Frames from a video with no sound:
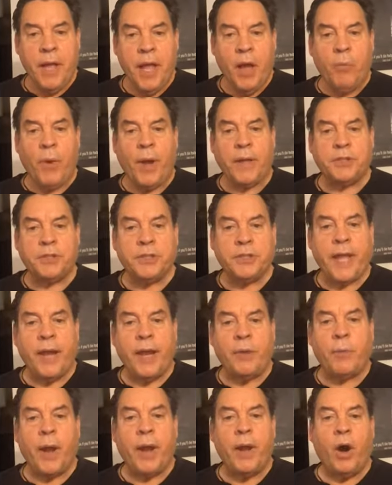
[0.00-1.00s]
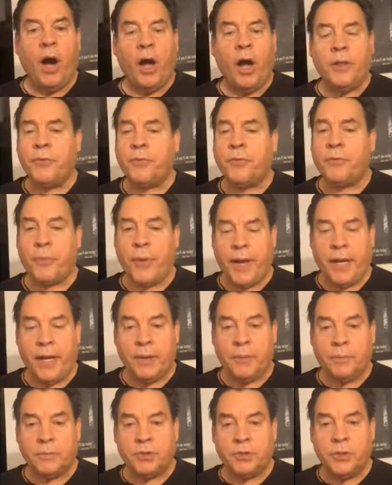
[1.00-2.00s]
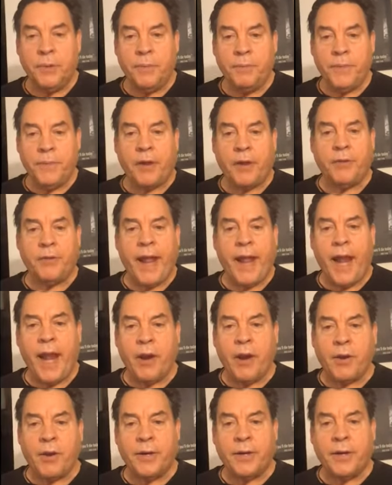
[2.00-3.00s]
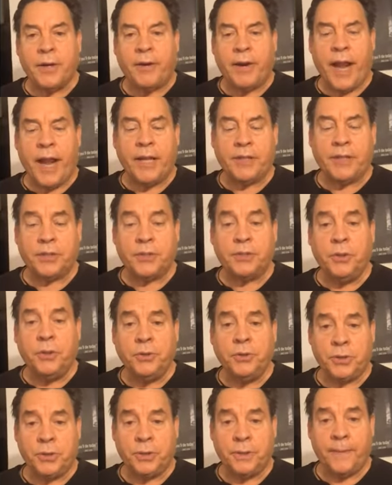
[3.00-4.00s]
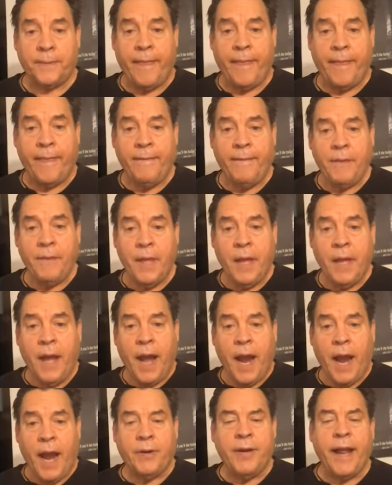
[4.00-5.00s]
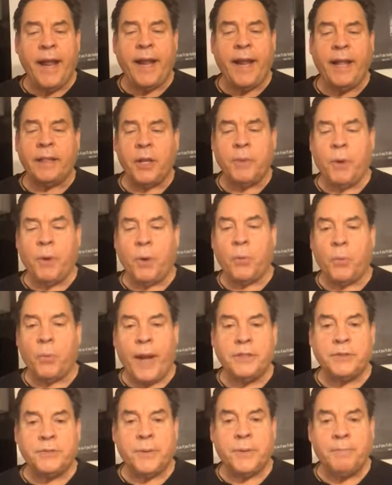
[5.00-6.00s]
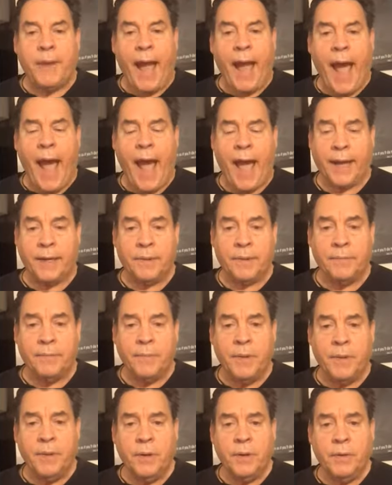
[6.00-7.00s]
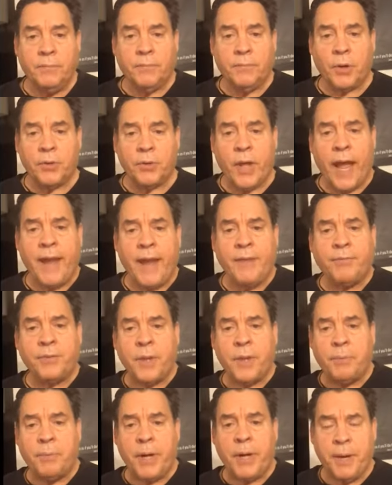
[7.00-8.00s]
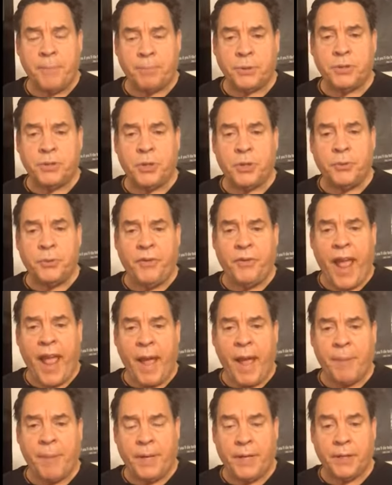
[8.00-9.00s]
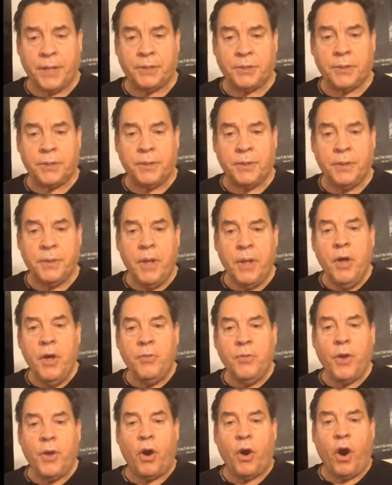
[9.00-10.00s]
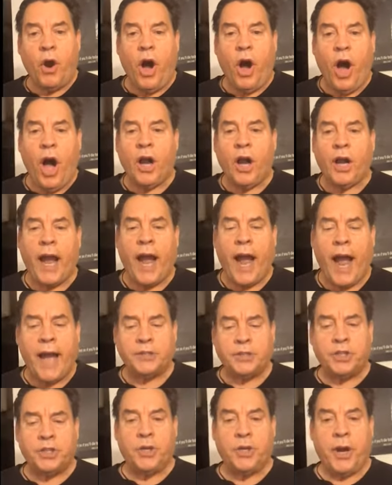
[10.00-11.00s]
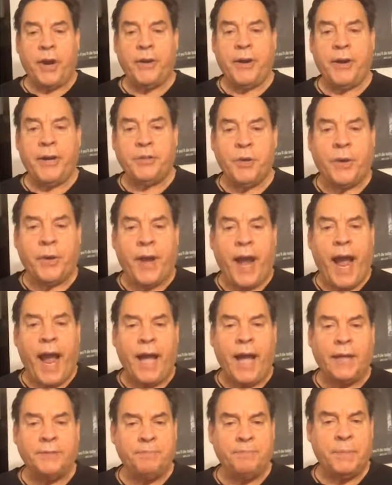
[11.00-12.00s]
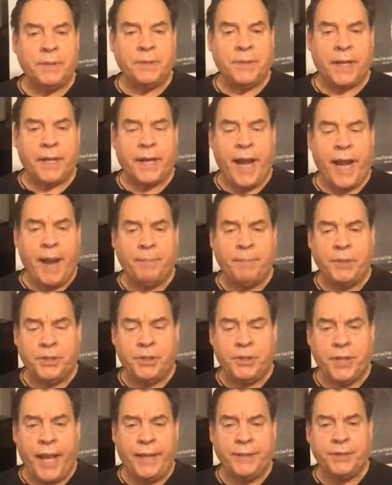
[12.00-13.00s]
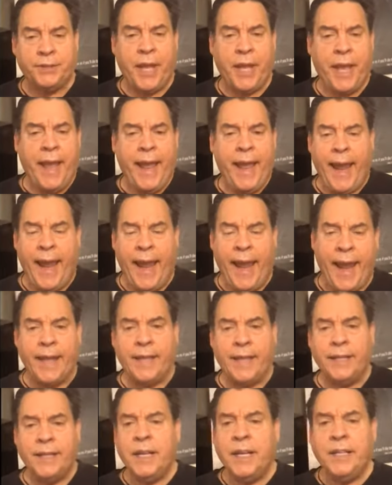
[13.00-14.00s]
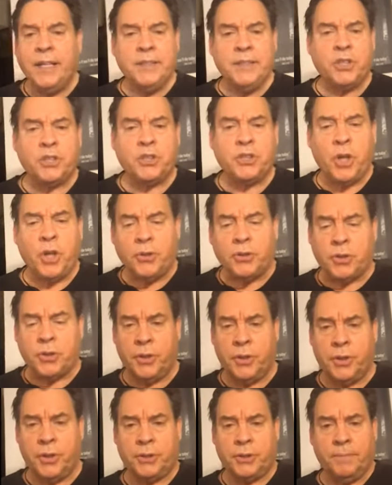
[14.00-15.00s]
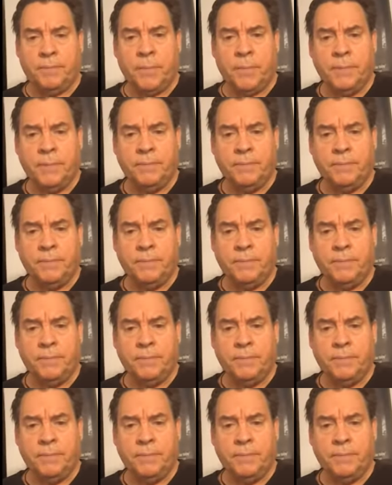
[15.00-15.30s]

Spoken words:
It wants to take away all the freedoms that are inherent in our Constitution, our inalienable rights from God for life, liberty, and pursuit of happiness. They're all contrary to the common sense and to socialism.